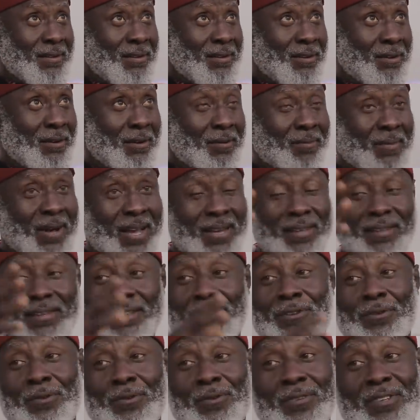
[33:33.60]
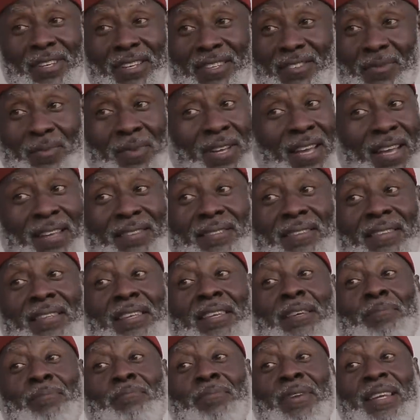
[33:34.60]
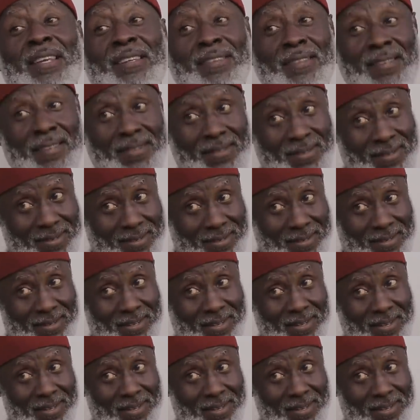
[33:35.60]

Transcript: The Almighty uses me as He pleases.